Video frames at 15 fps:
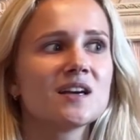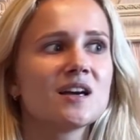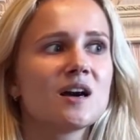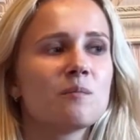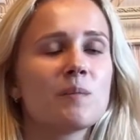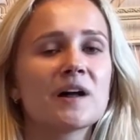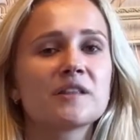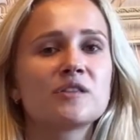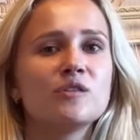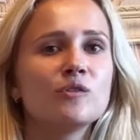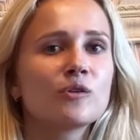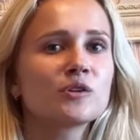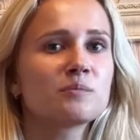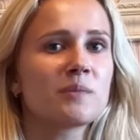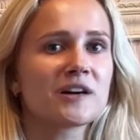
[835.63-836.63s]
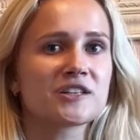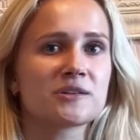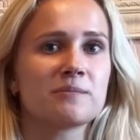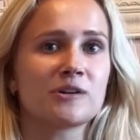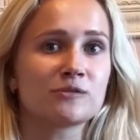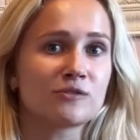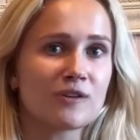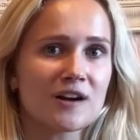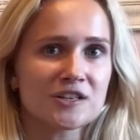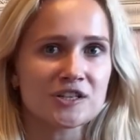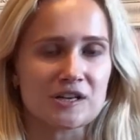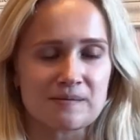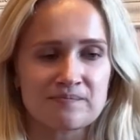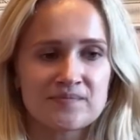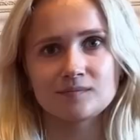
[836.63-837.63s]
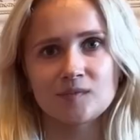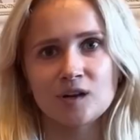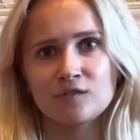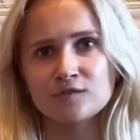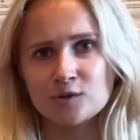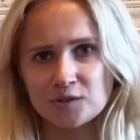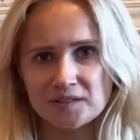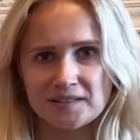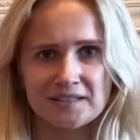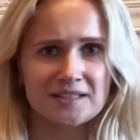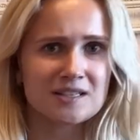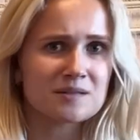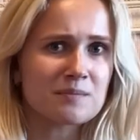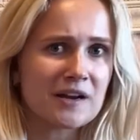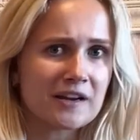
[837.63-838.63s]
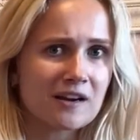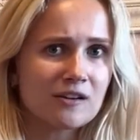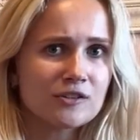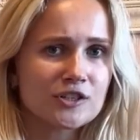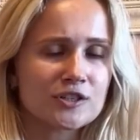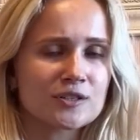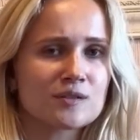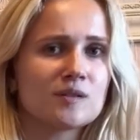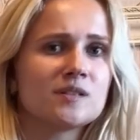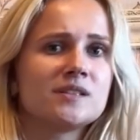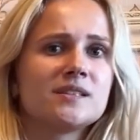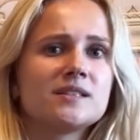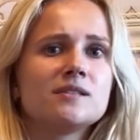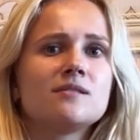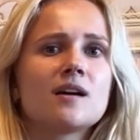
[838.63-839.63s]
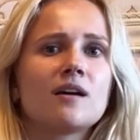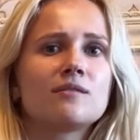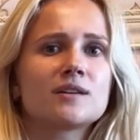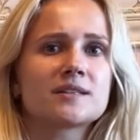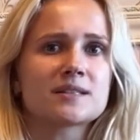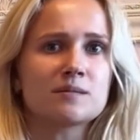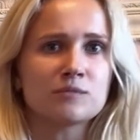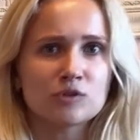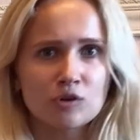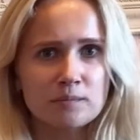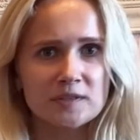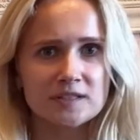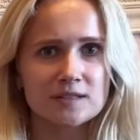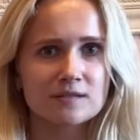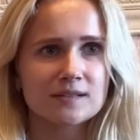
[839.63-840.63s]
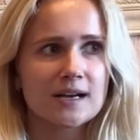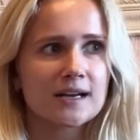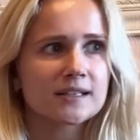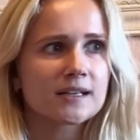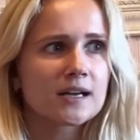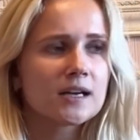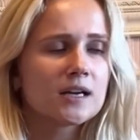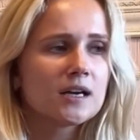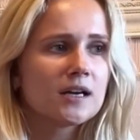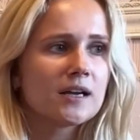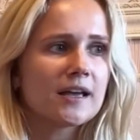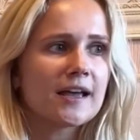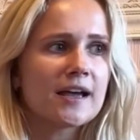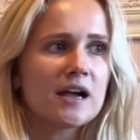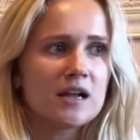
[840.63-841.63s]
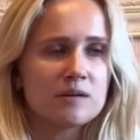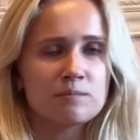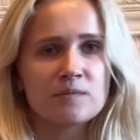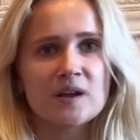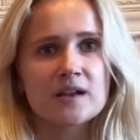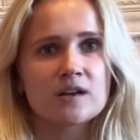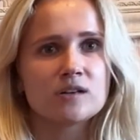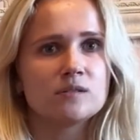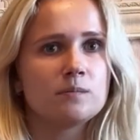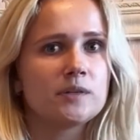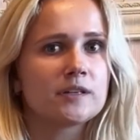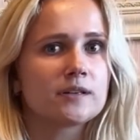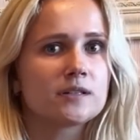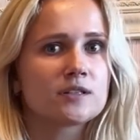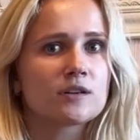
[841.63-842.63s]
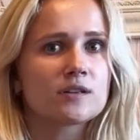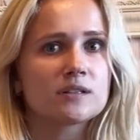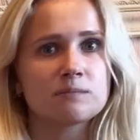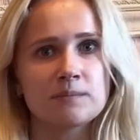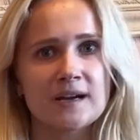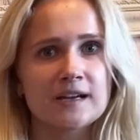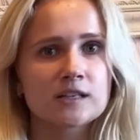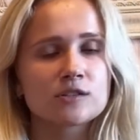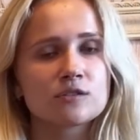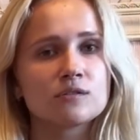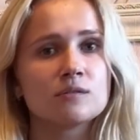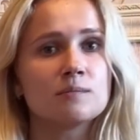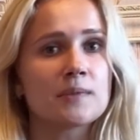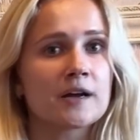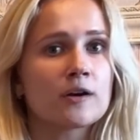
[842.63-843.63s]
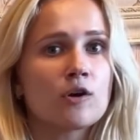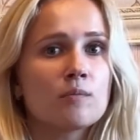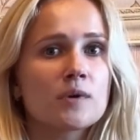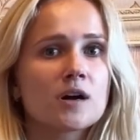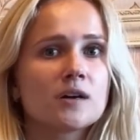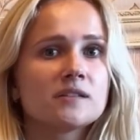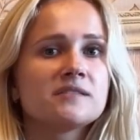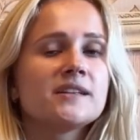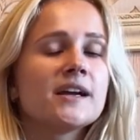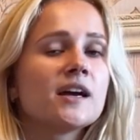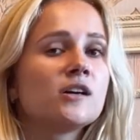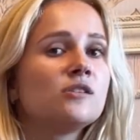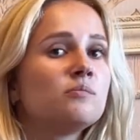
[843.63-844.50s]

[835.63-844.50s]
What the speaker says: but not much about Russia. Of course, this is my culture, so I will still cover some topics of that. And when I will be returning back to my home country, I will